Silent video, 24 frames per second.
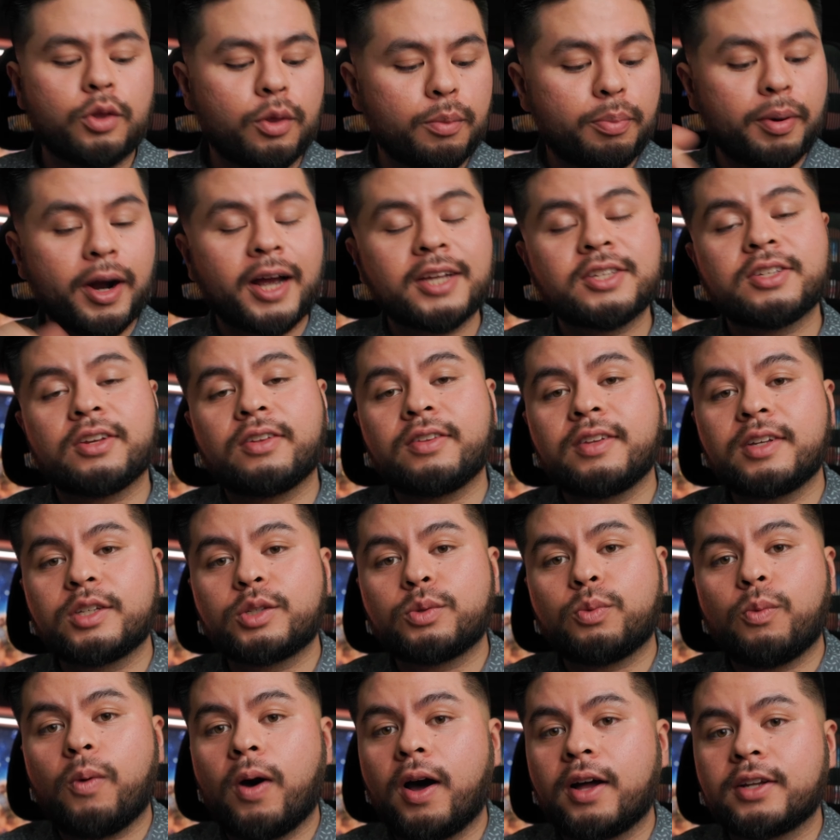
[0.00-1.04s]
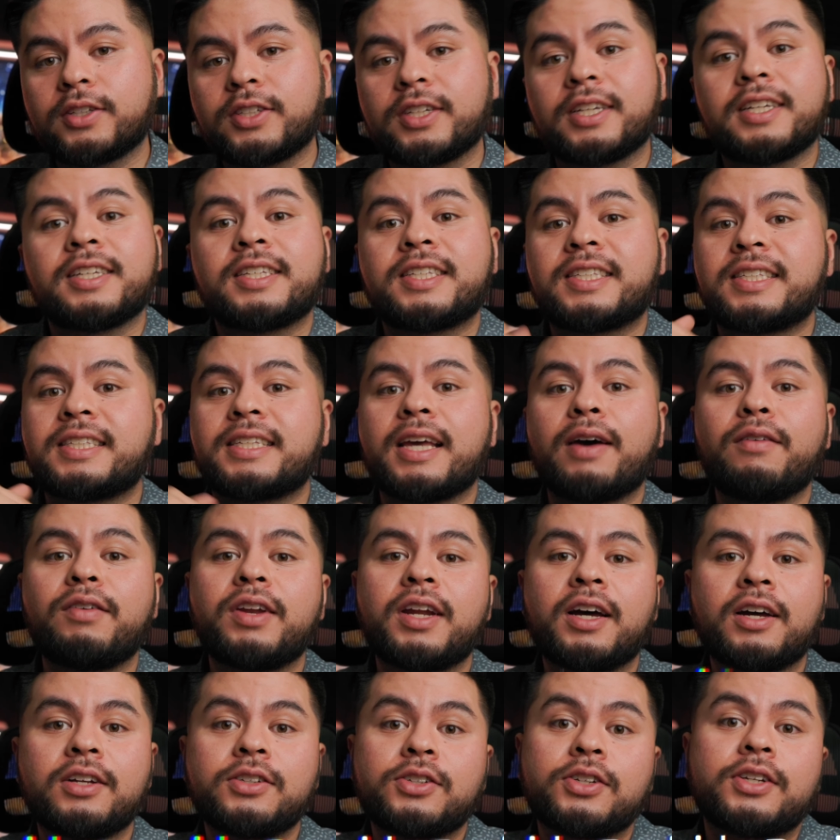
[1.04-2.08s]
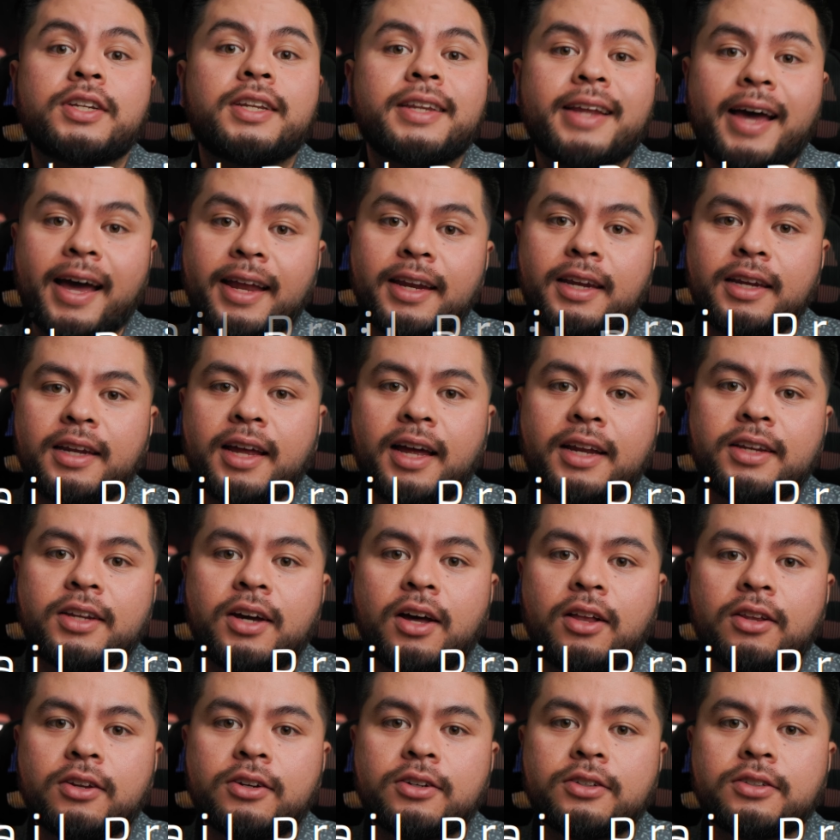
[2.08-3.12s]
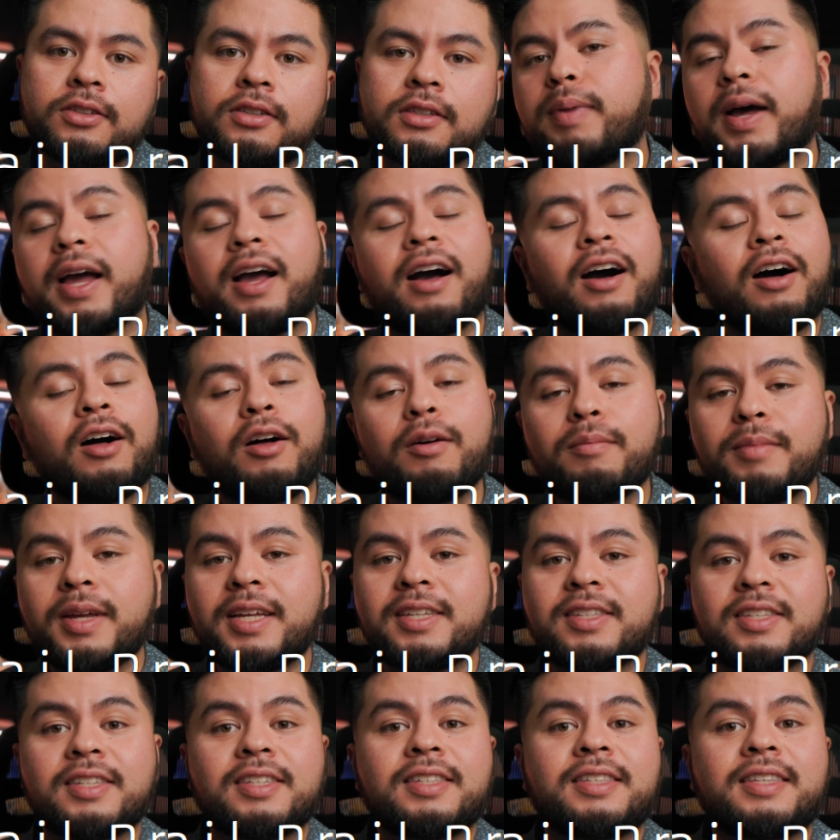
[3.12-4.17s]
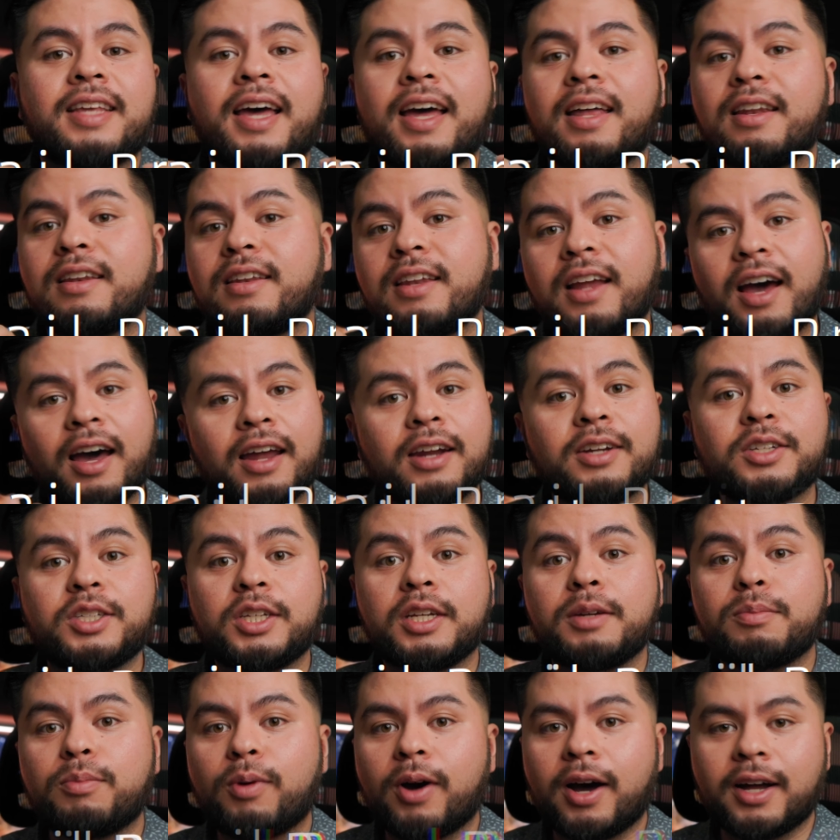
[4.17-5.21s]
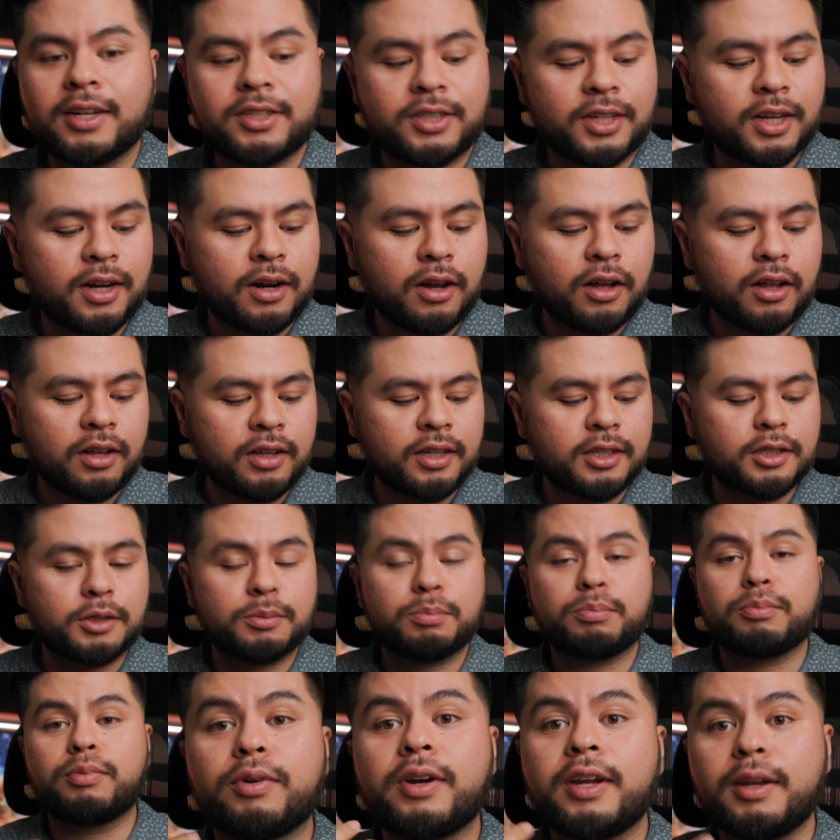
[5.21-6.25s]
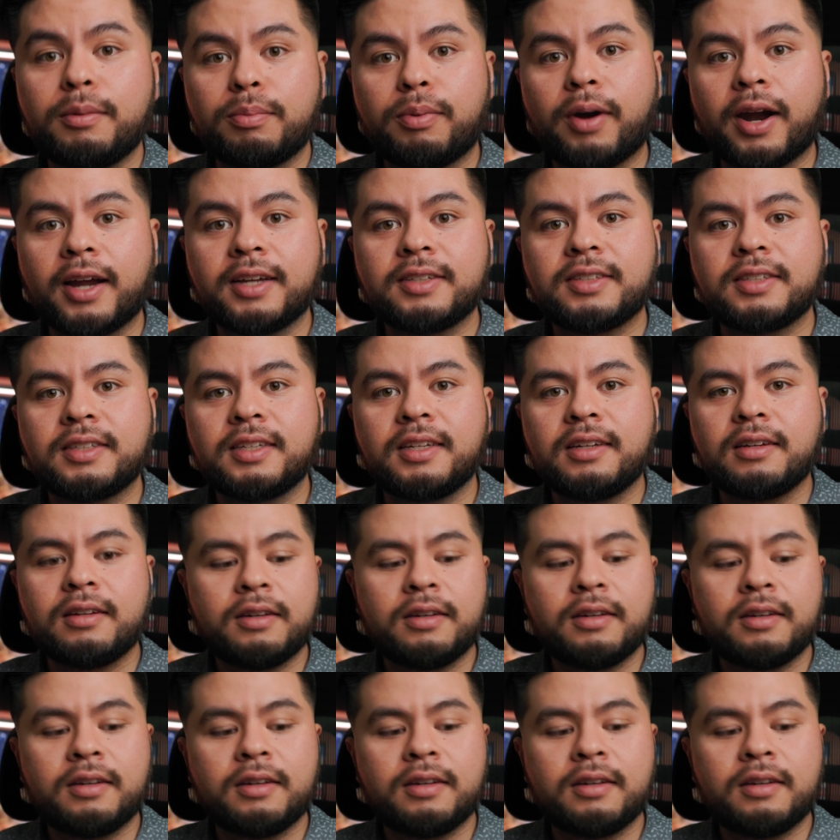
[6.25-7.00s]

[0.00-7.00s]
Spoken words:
the price on this watch is $799. By all means, is that not a cheap watch at all? It's pretty pricey,